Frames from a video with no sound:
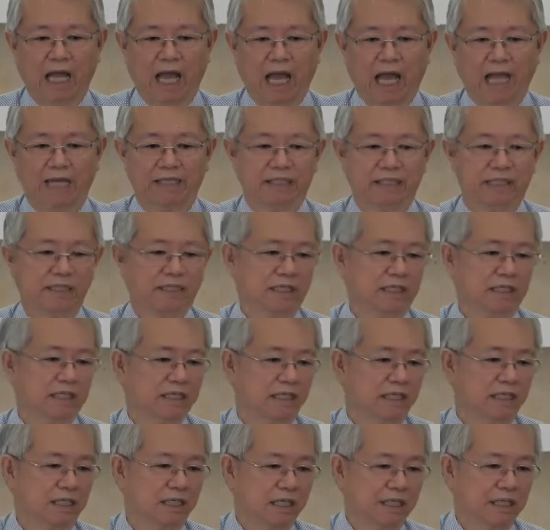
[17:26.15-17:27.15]
and
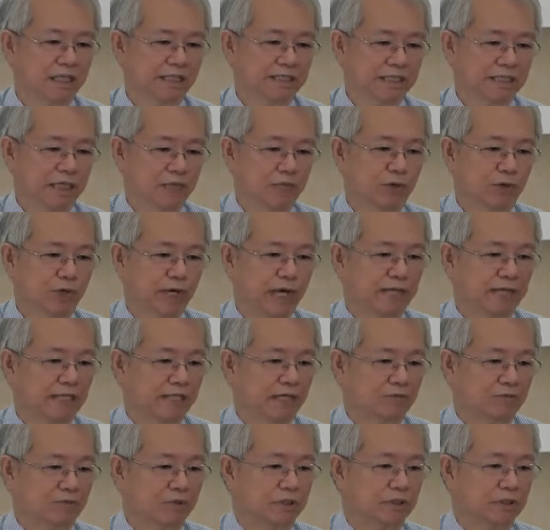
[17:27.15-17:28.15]
it will end
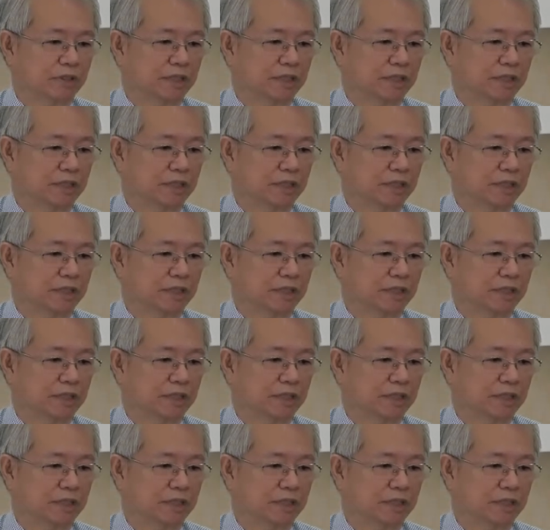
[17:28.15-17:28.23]
up